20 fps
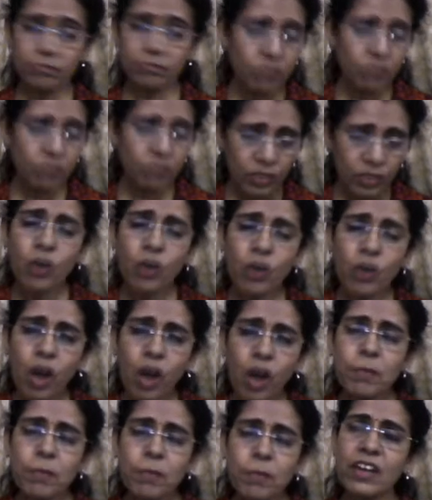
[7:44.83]
all
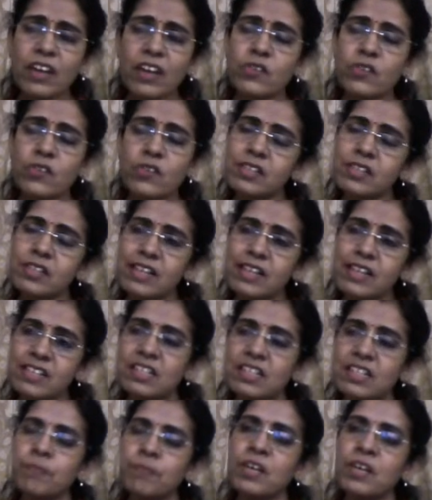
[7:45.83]
minorities can set
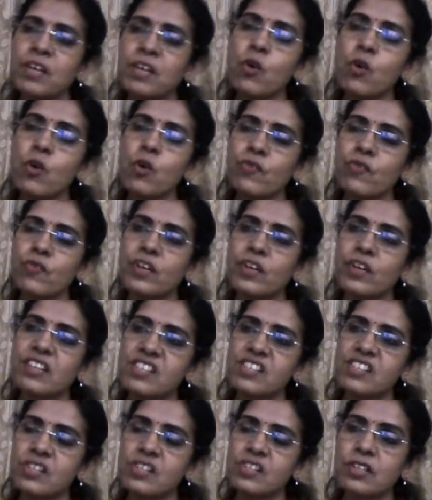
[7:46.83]
up their own
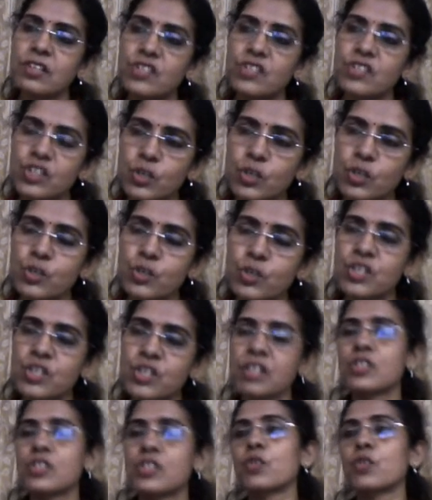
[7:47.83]
religious
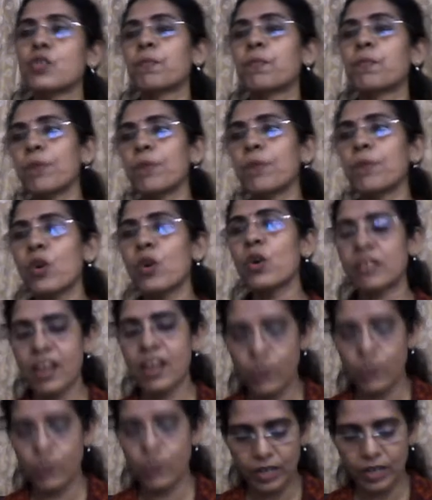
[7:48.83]
institutions to promote their
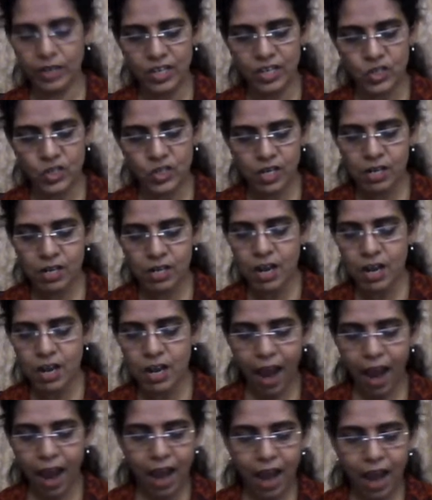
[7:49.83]
religion
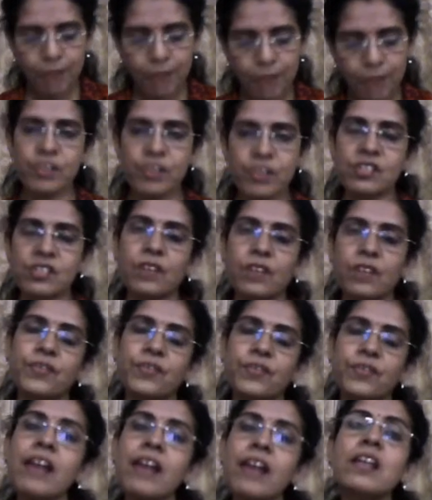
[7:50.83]
and preserve
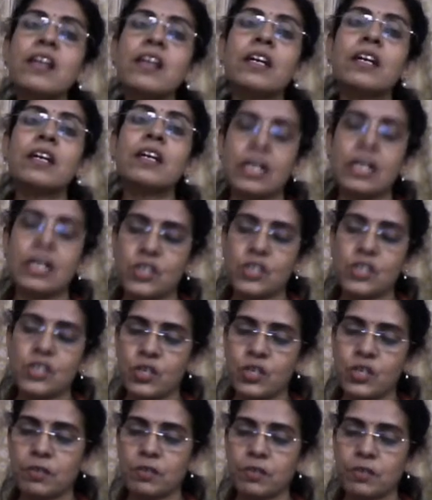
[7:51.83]
their culture.
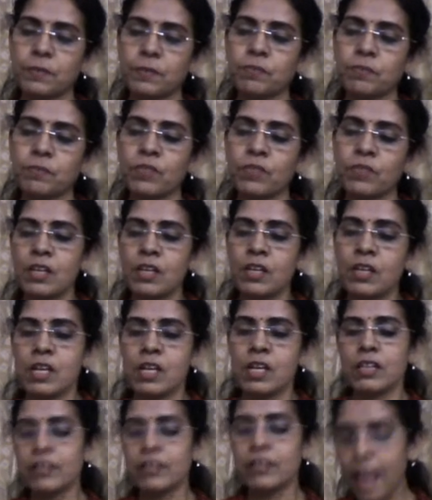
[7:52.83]

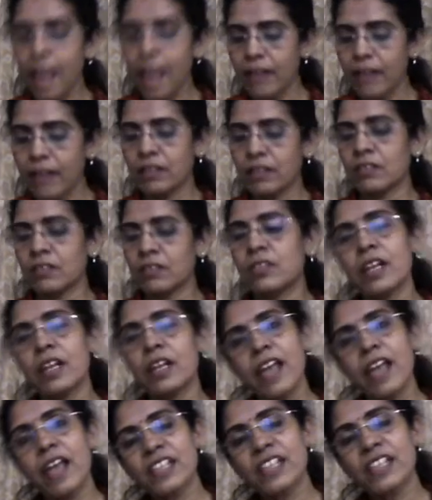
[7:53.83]
Then the
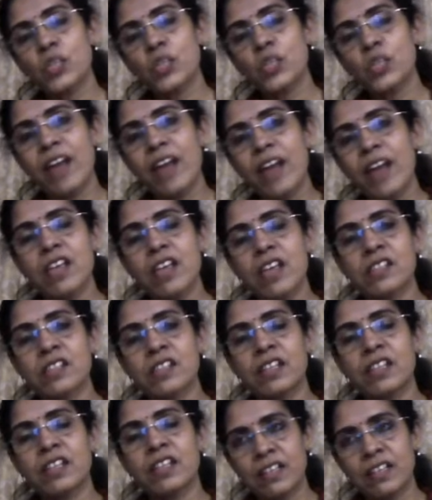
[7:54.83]
next one is
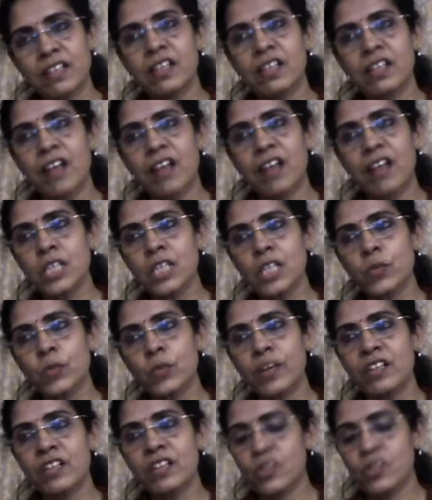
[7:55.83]
that is the last one,
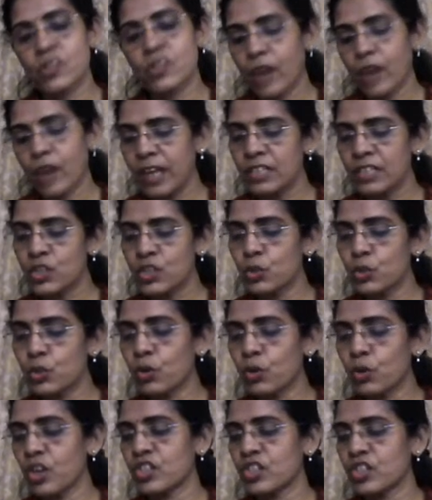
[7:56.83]
is right to
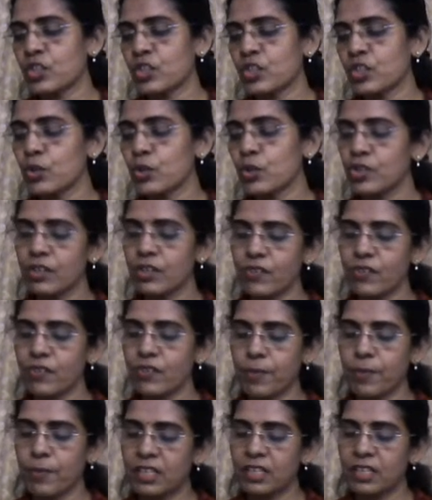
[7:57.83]
constitutional
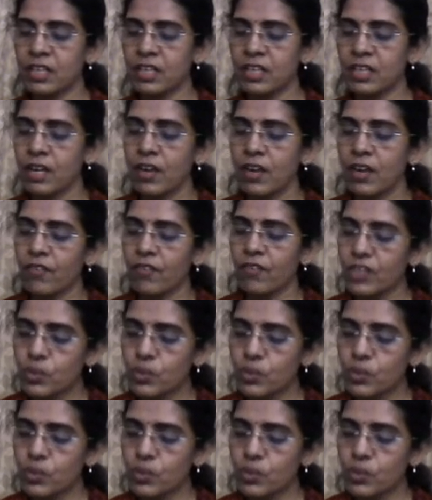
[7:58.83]
remedy, which